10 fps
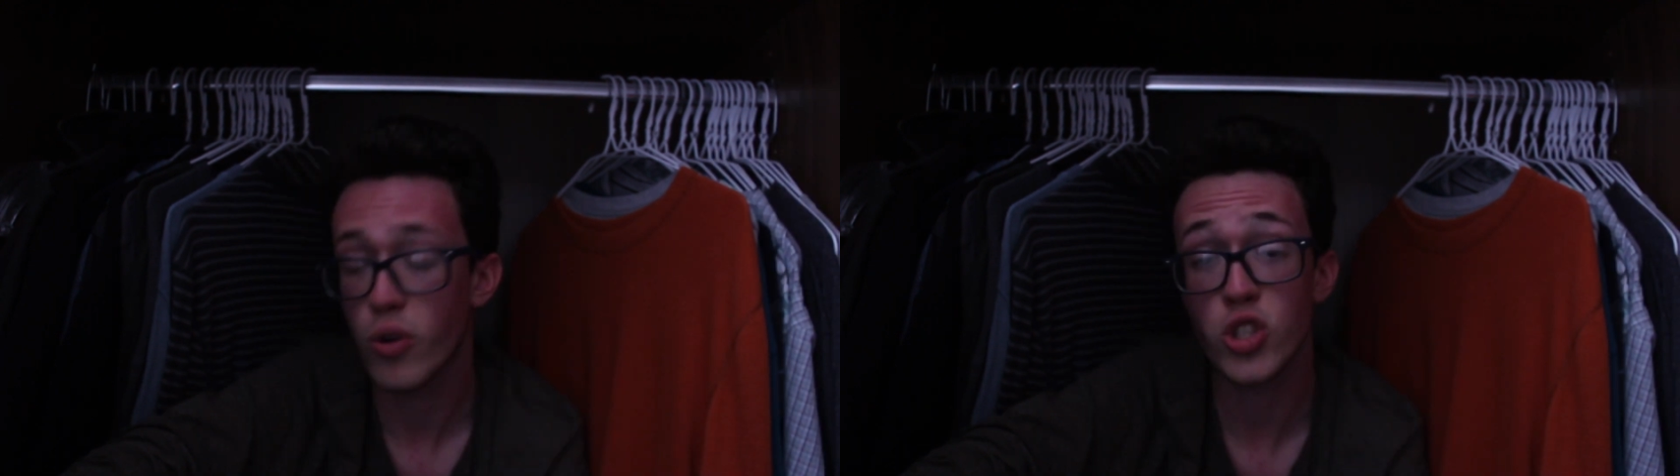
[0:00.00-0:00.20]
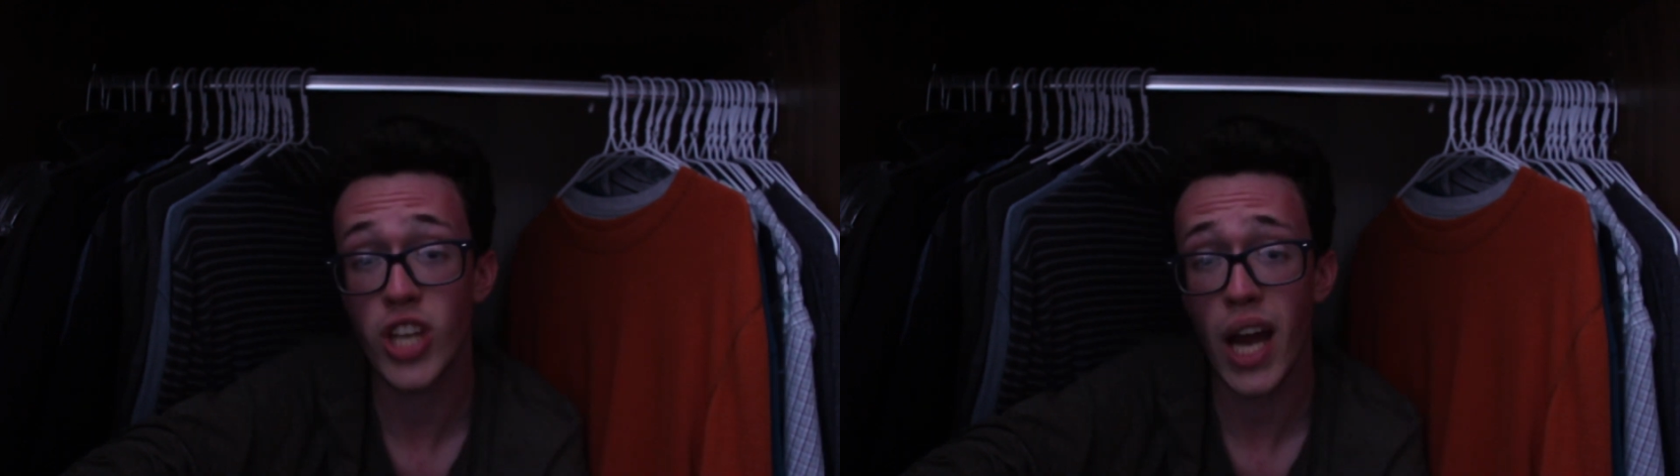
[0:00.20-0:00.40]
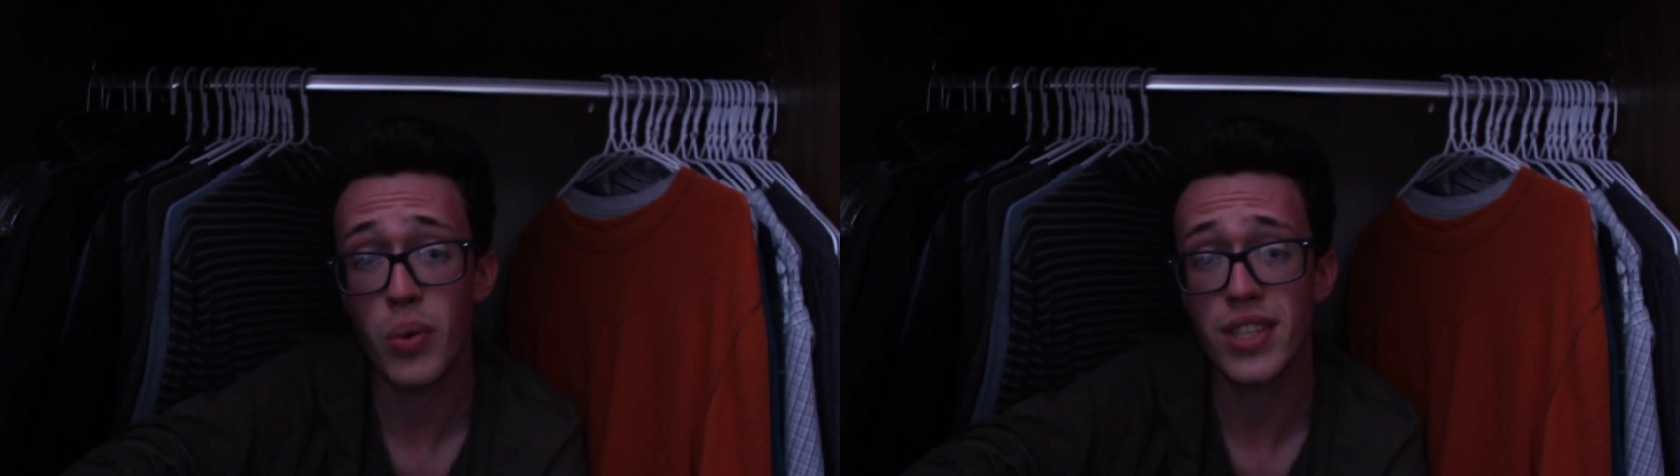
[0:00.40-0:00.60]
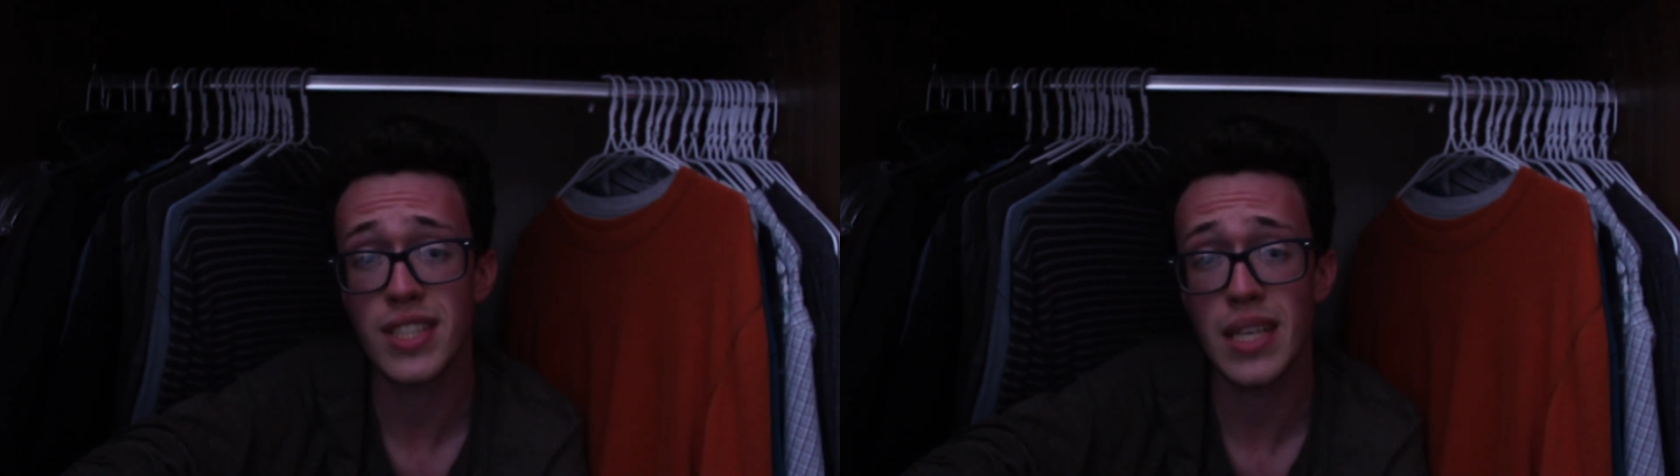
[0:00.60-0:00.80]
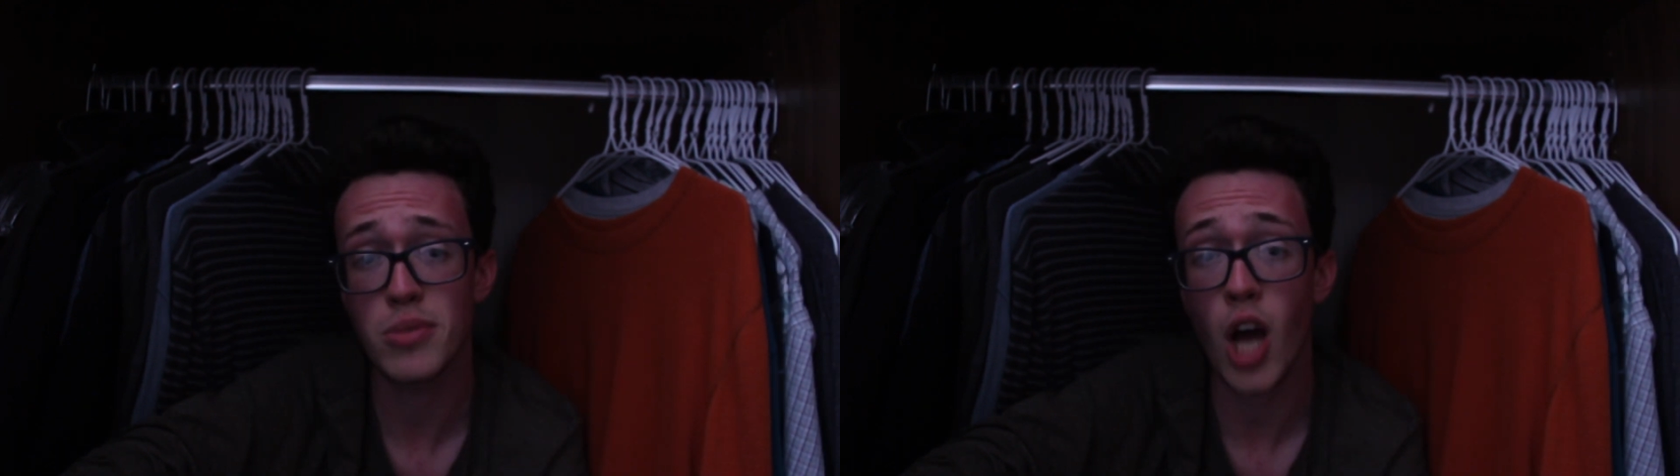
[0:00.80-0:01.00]
Foreshadowing
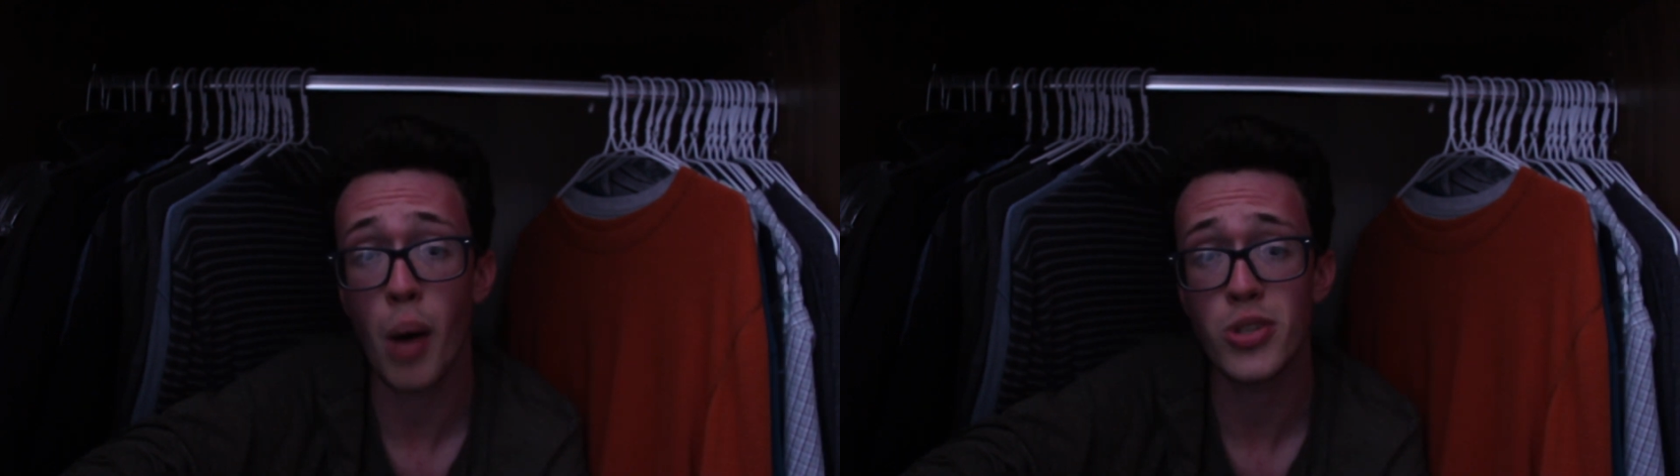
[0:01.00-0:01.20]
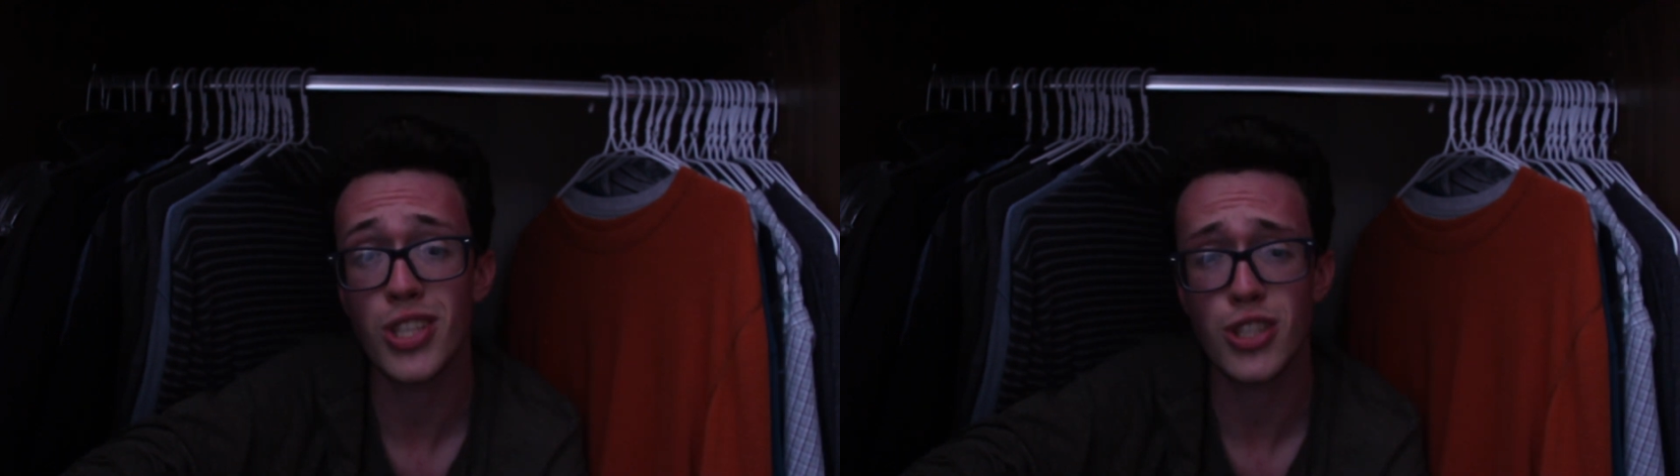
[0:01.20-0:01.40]
seems to almost